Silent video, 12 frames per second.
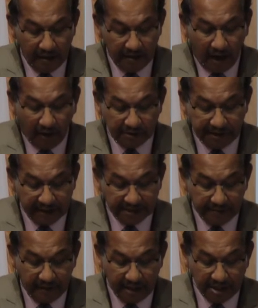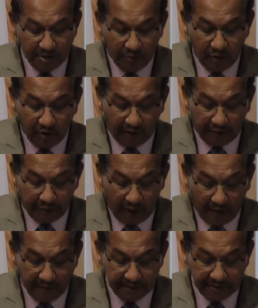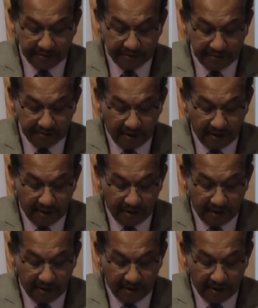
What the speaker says: The Old Testament is the book of promise.